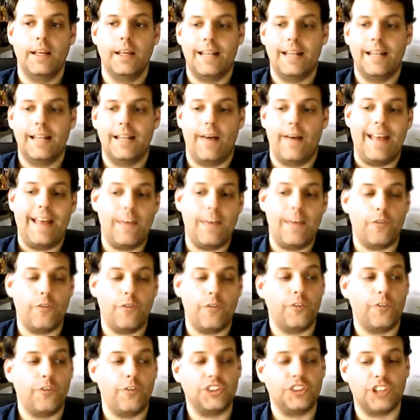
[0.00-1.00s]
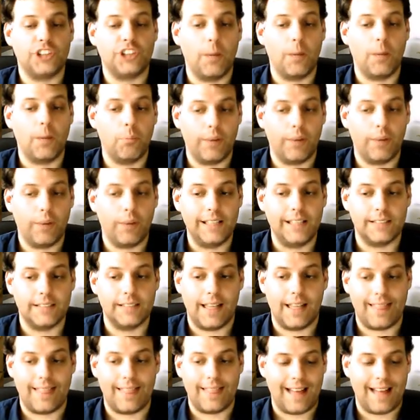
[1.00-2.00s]
Now, if for some
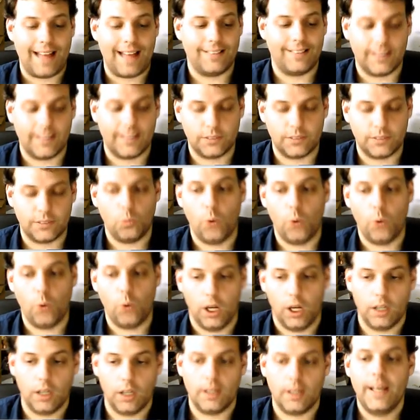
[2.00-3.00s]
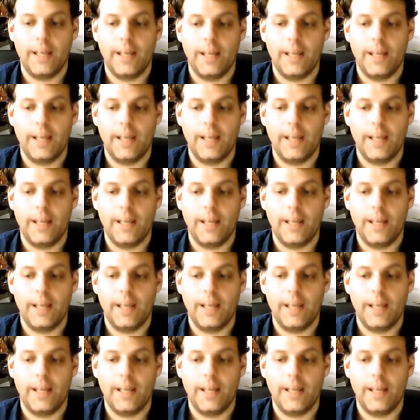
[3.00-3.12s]
reason that doesn't work,